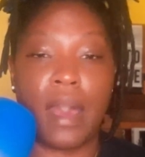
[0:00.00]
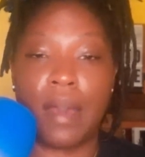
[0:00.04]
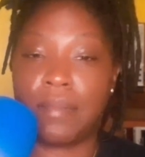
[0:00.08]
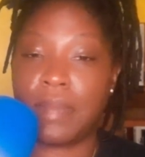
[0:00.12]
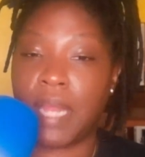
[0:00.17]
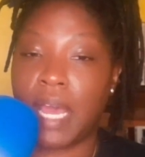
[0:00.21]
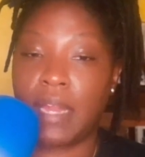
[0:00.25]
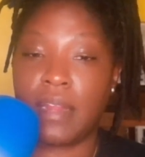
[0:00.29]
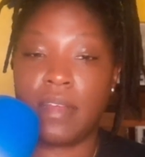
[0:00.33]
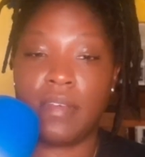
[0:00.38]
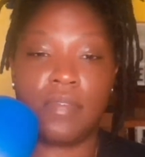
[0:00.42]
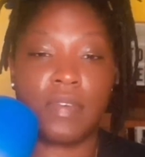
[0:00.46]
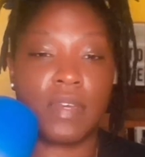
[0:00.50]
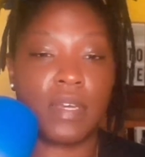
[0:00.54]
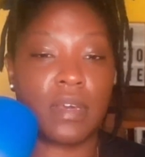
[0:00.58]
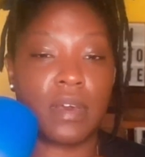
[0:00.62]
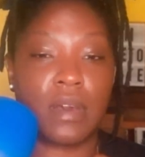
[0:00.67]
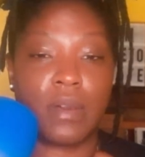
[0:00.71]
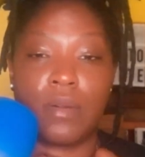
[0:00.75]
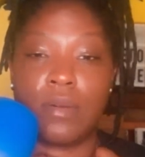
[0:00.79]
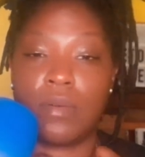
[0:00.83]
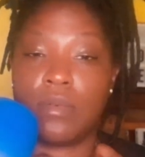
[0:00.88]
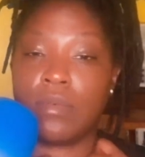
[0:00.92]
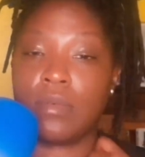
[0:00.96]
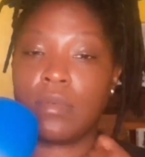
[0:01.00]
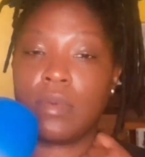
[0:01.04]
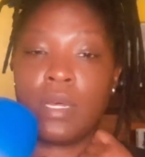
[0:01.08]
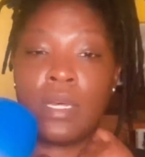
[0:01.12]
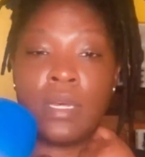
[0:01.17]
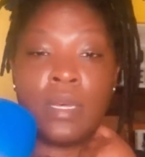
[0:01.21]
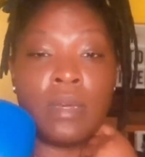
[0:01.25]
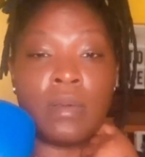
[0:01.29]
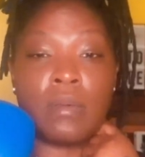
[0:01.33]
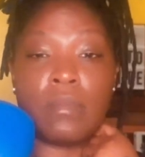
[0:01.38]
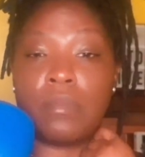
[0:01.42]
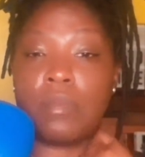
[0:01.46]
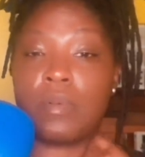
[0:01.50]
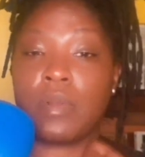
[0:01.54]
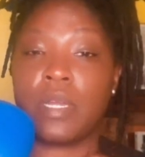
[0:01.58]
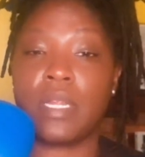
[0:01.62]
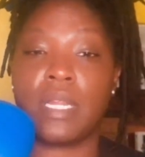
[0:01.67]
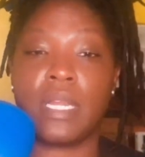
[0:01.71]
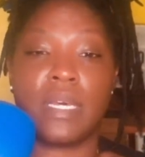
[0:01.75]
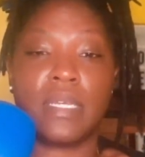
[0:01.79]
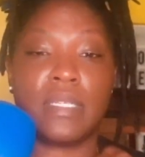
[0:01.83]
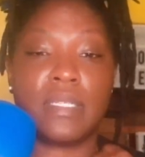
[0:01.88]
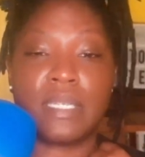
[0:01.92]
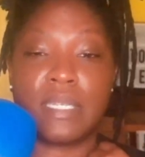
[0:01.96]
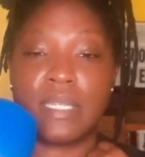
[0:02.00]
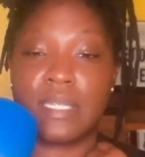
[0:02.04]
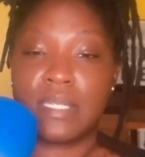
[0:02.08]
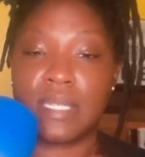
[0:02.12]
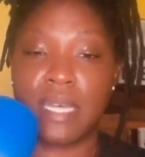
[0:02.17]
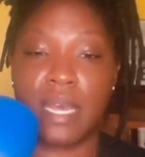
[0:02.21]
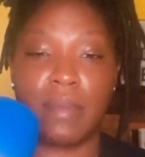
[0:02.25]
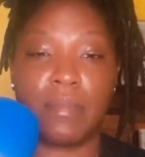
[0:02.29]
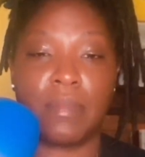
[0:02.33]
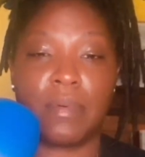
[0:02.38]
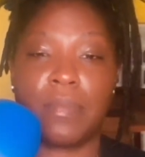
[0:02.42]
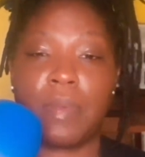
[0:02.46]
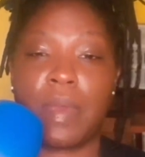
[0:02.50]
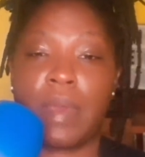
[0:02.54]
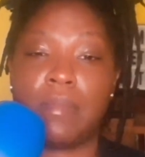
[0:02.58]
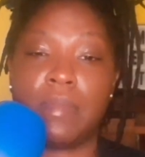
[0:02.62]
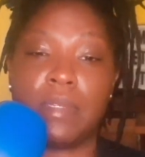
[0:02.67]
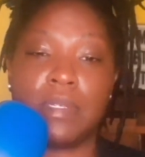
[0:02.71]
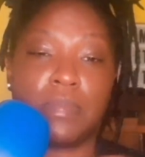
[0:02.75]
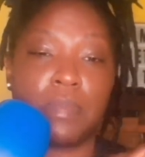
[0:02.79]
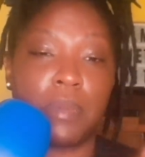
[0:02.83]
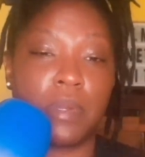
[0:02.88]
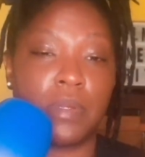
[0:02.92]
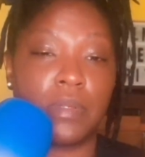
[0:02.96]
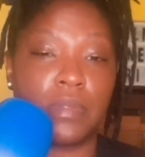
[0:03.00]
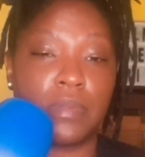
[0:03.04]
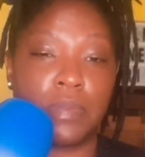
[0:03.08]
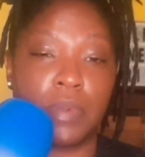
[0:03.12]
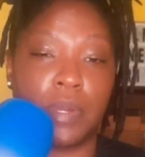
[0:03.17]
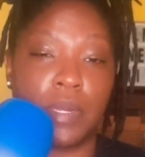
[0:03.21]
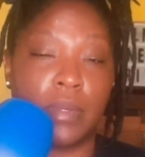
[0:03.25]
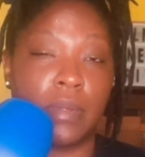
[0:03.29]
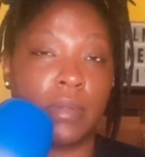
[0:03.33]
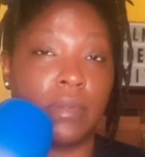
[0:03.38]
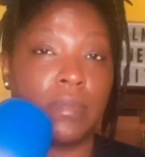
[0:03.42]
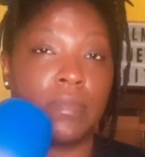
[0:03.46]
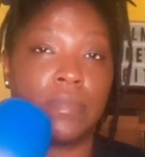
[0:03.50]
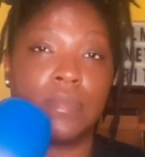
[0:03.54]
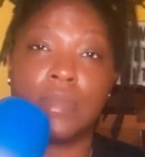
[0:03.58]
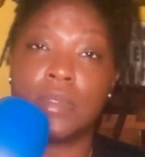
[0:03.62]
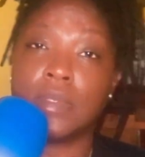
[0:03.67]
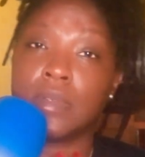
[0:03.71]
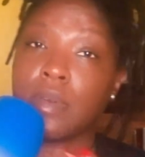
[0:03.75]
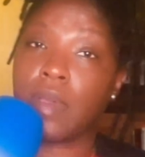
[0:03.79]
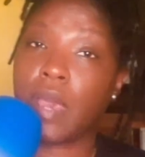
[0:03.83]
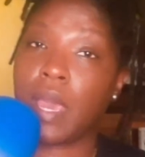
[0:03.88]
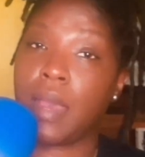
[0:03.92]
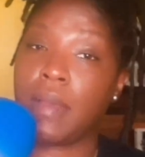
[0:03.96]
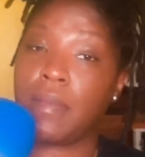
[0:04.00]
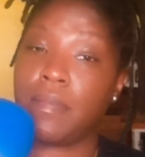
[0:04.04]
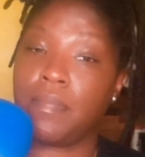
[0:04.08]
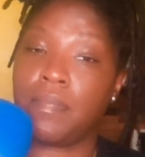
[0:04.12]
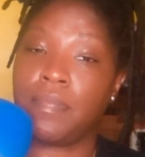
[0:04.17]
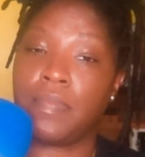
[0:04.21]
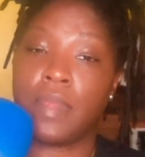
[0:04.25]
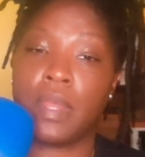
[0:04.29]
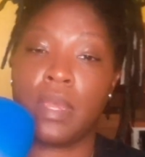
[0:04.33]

I'm not even going to bring nothing to the table, baby. Sprinkle, sprinkle. Okay.